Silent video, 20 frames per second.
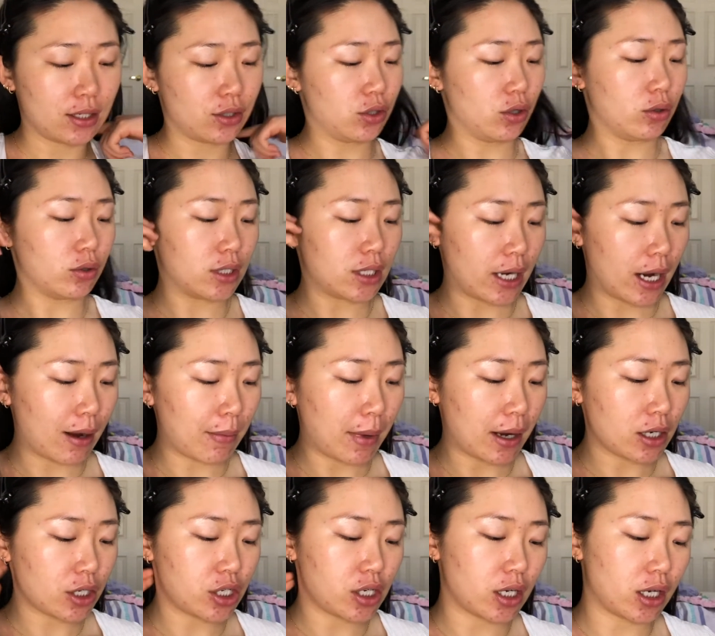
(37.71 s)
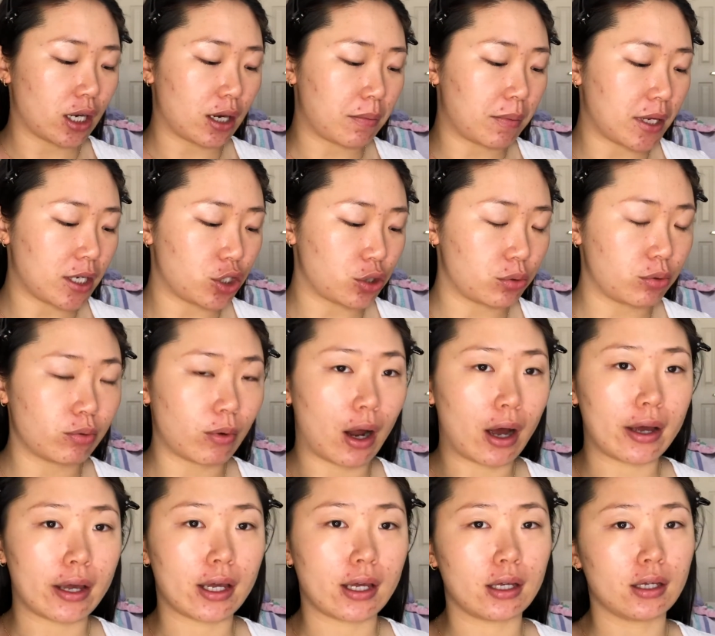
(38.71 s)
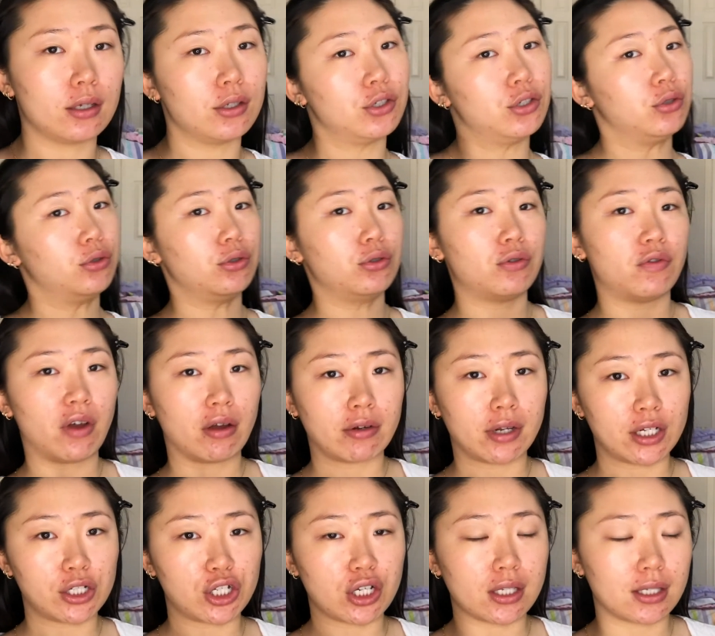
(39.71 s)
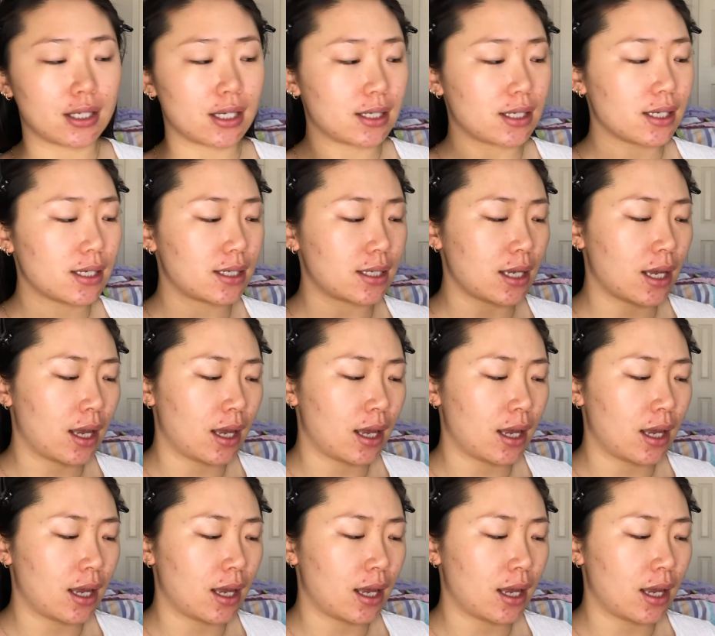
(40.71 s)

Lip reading: So today I'm actually going to be trying 2 new foundations. This is